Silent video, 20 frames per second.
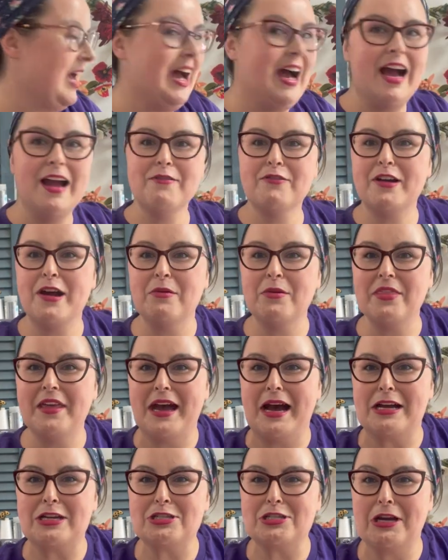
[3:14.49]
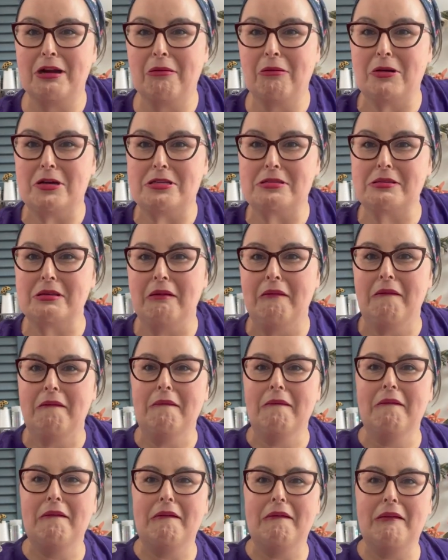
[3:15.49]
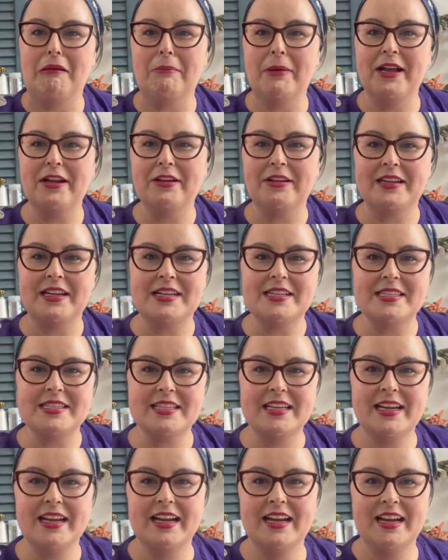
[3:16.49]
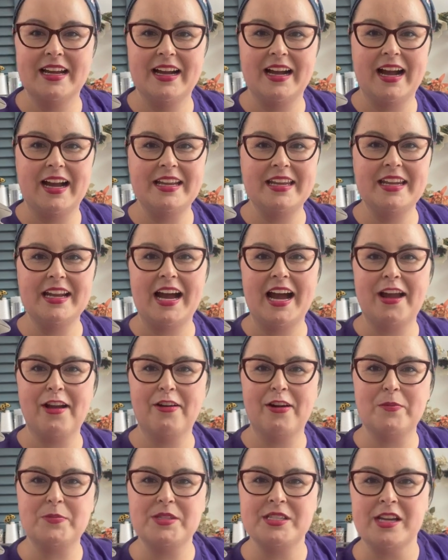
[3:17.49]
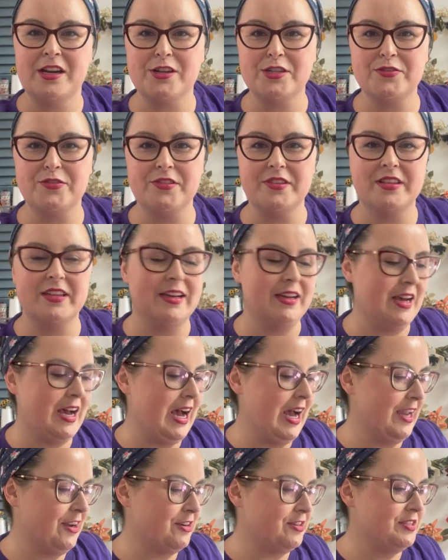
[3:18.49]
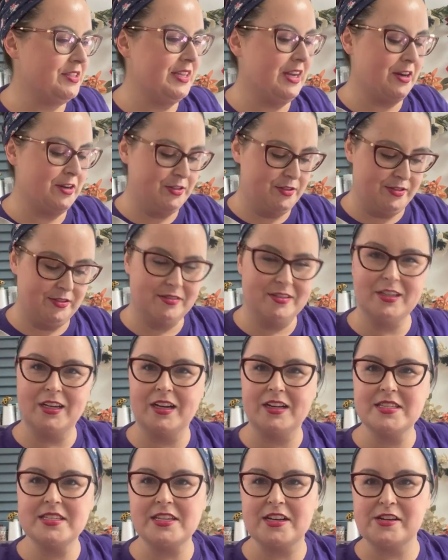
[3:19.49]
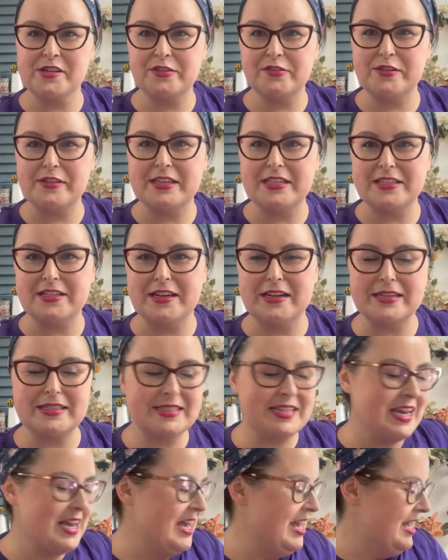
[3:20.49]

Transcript: I forgot what the hashtag was. Oh my goodness. I need higher upstairs for uh, higher stairs, dog stairs for these dogs.